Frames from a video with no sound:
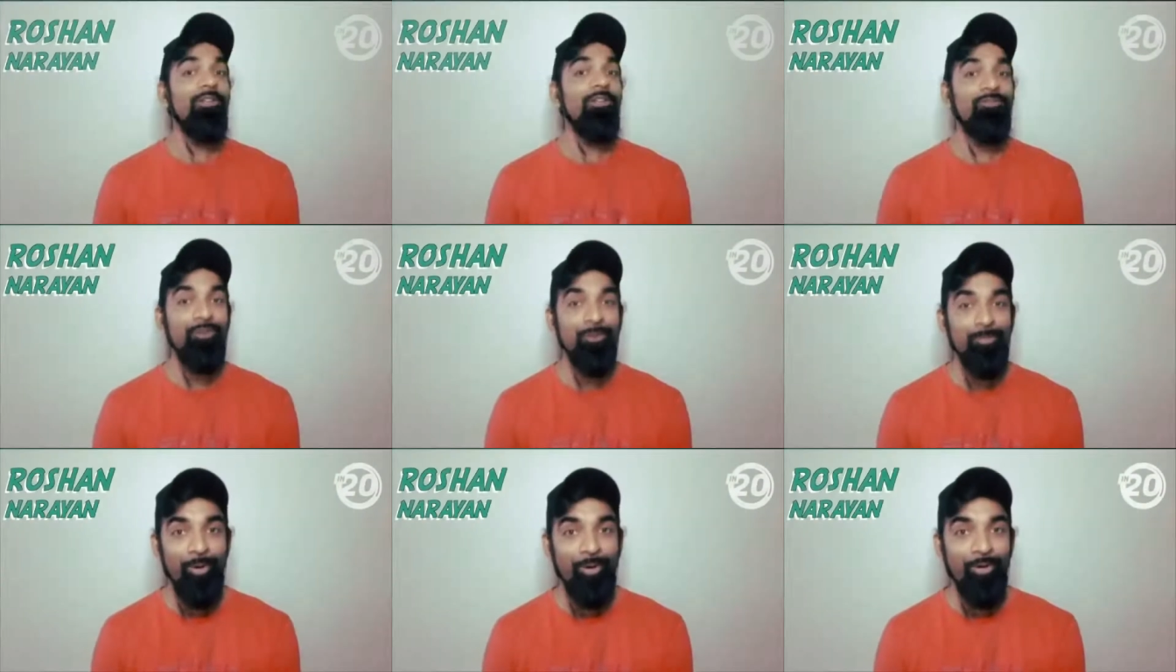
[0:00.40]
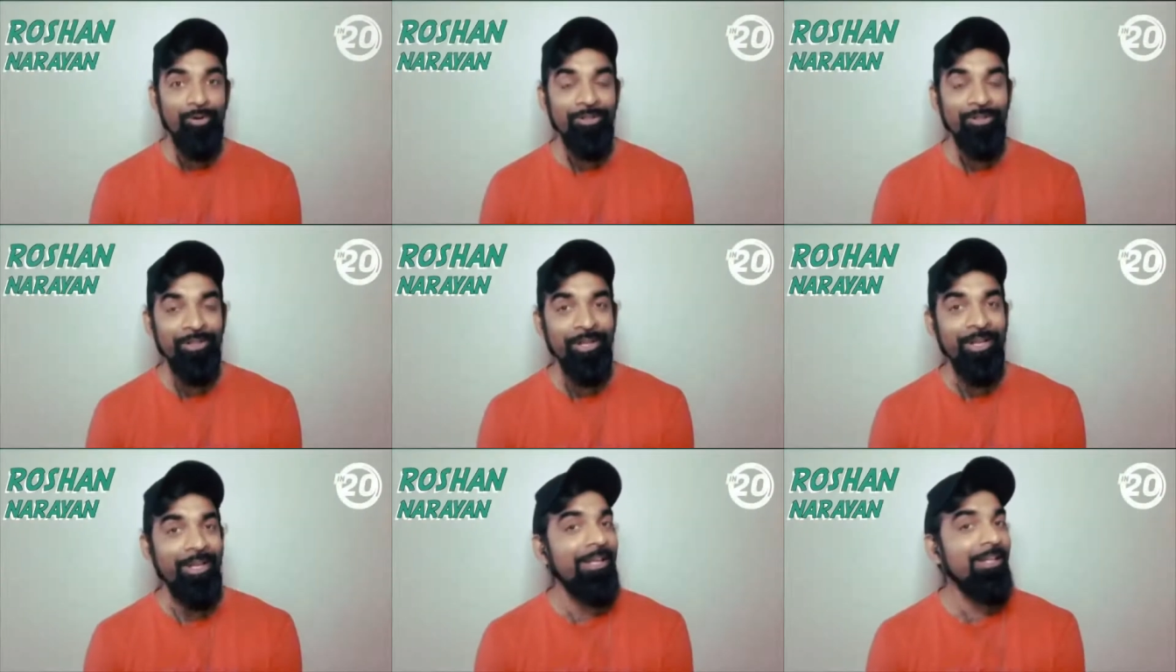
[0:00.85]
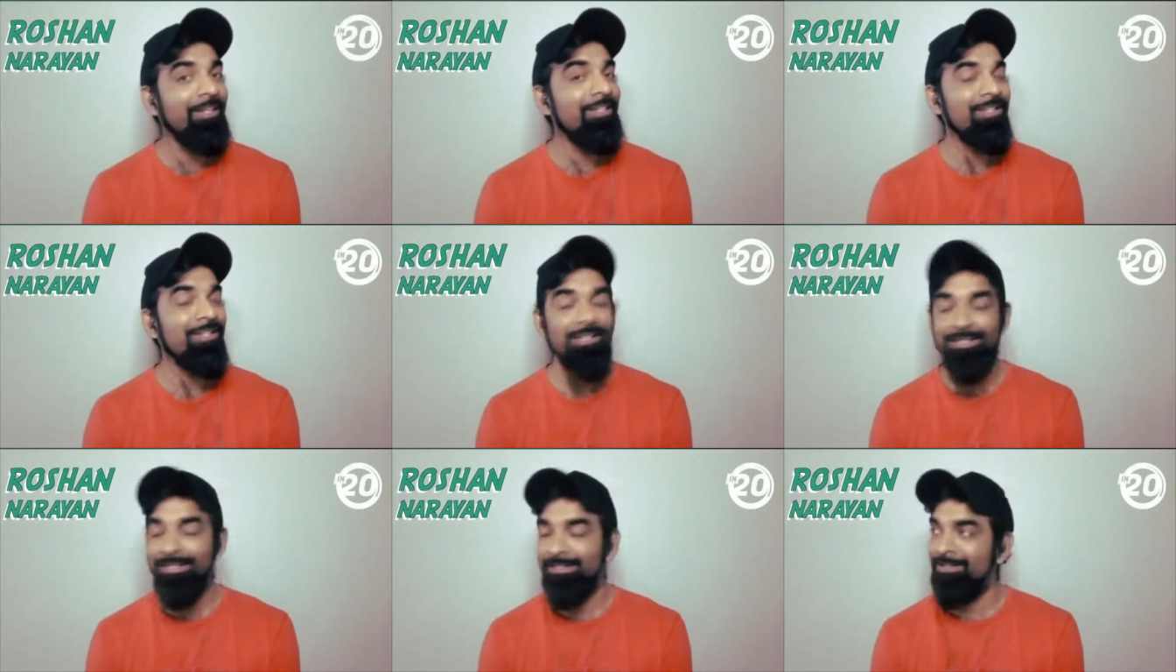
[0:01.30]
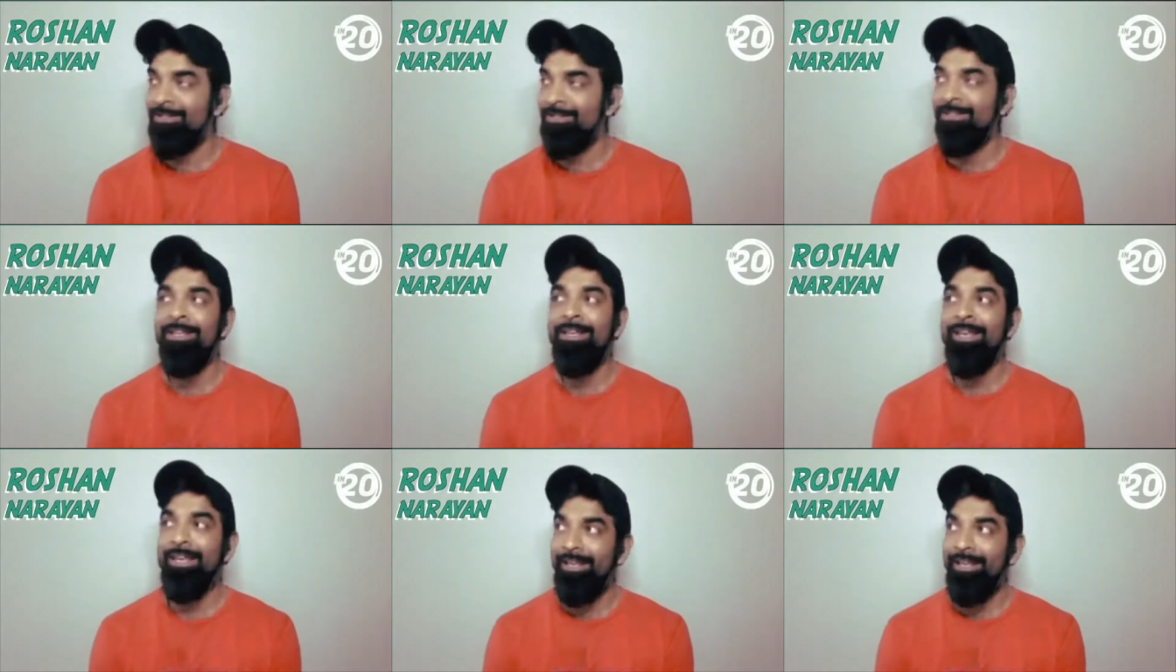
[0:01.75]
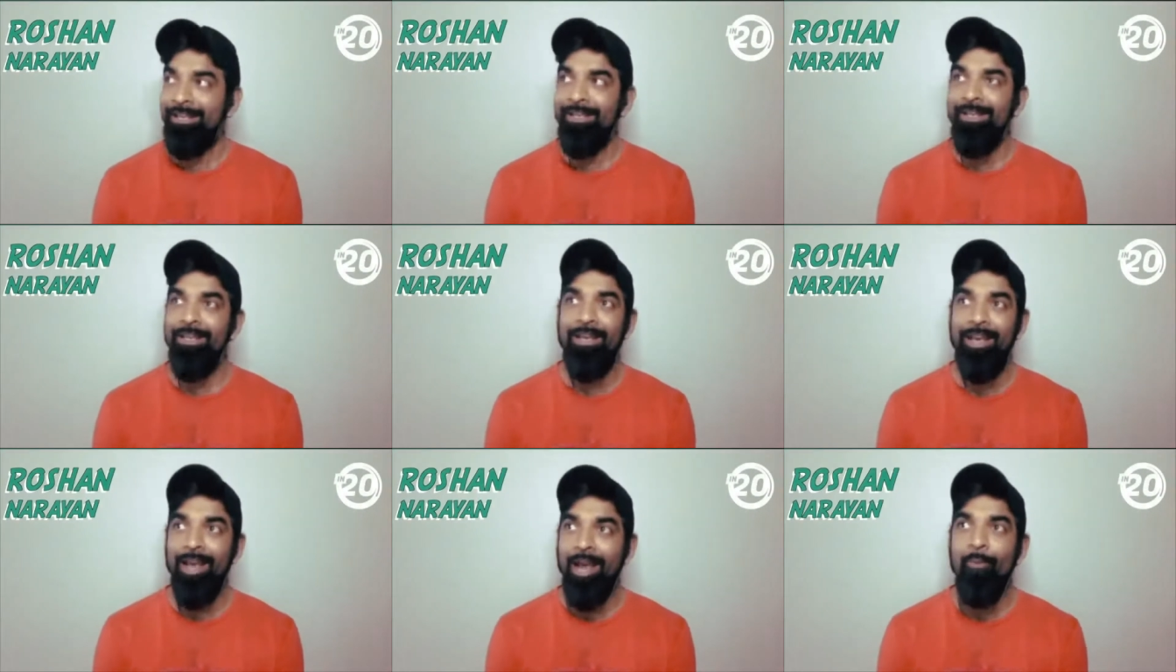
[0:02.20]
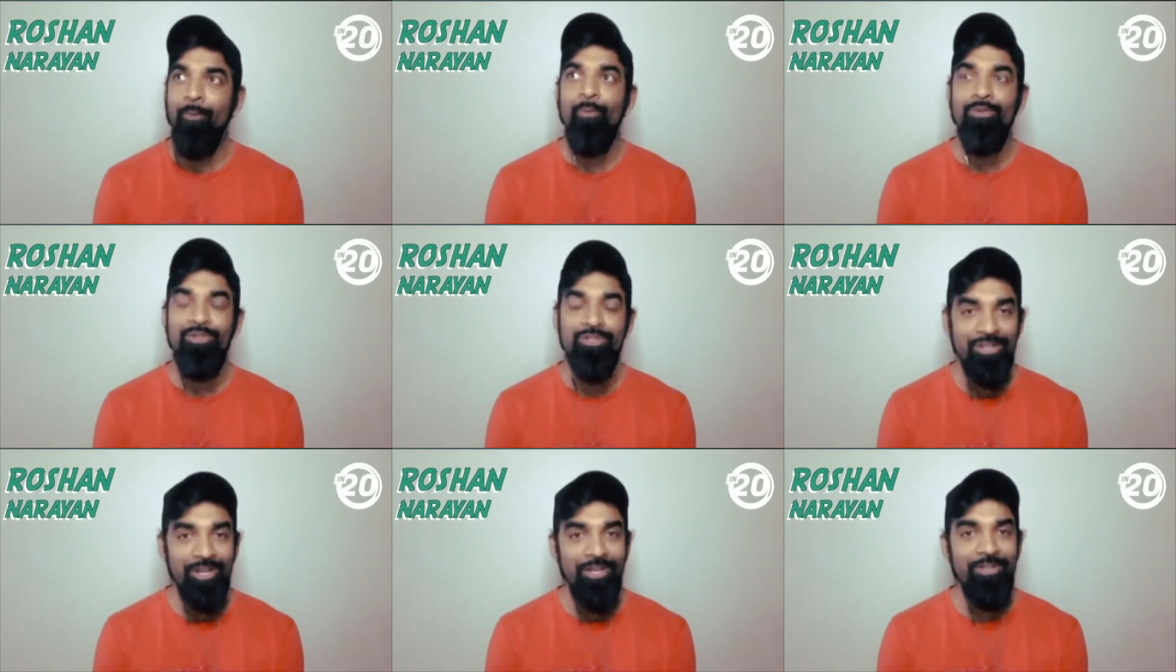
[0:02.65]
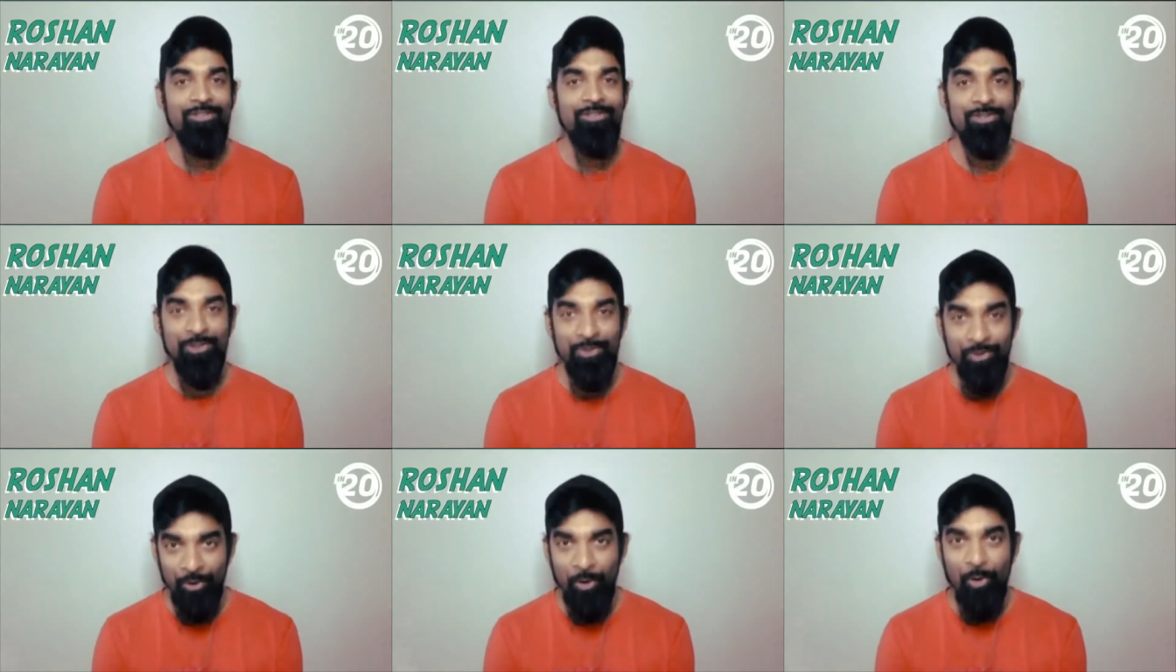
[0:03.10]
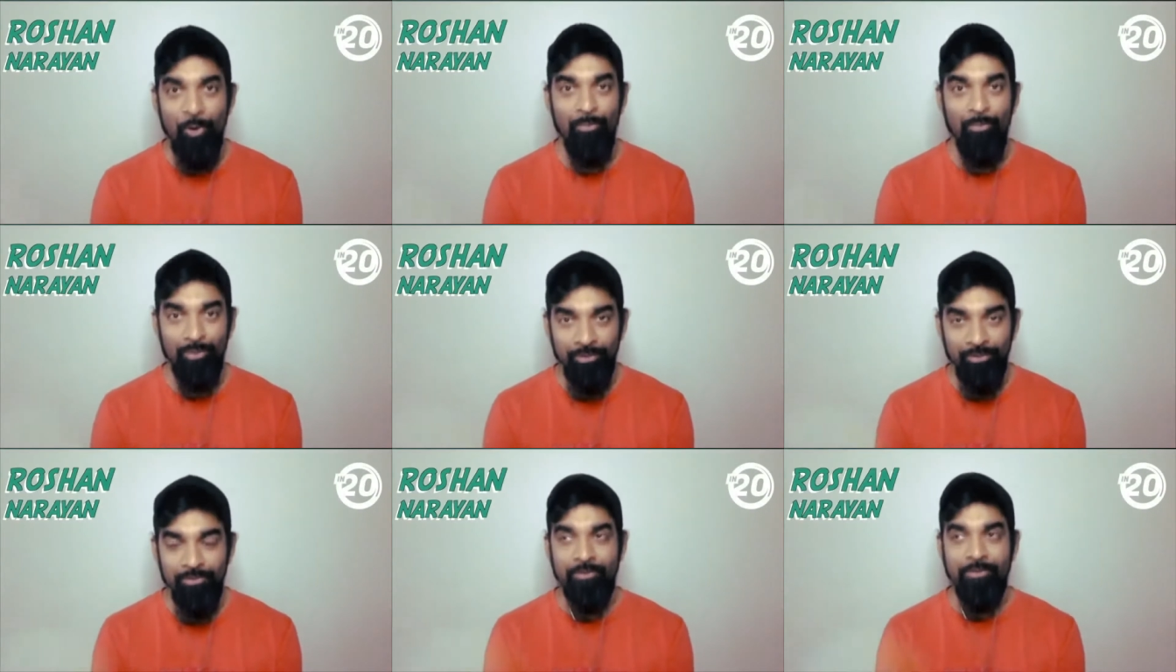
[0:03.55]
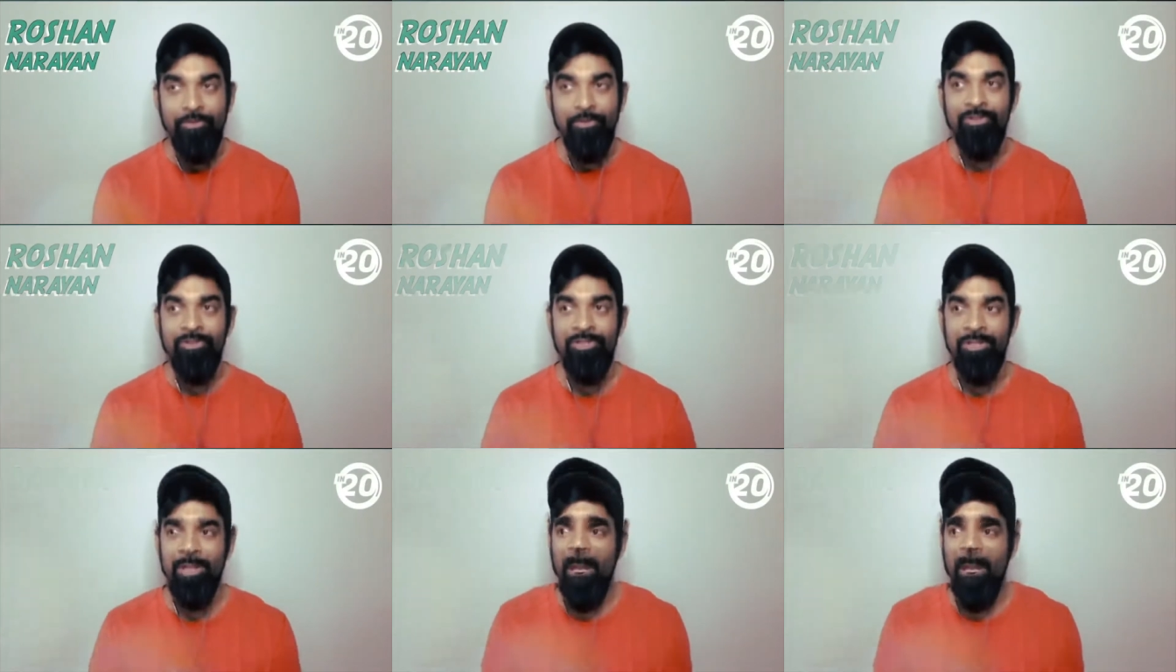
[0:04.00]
of football is, I wouldn't say it's normal, because